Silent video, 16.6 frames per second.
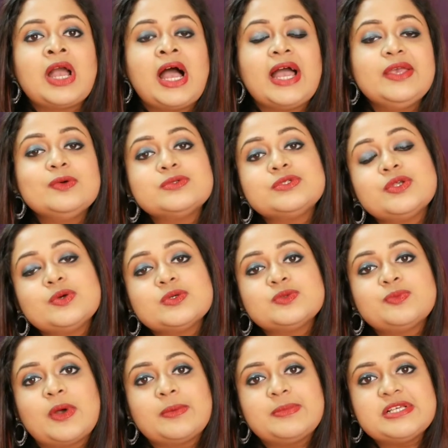I used to
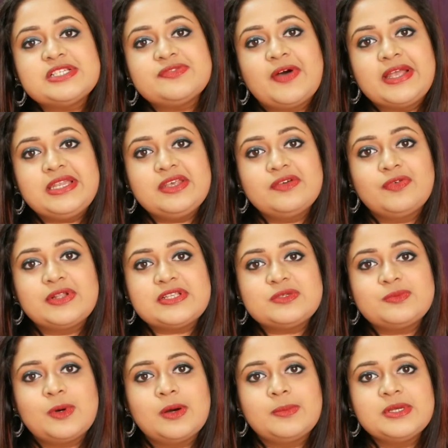use OnePlus 5T for
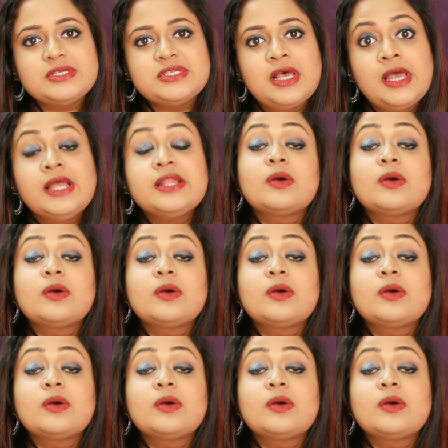this purpose.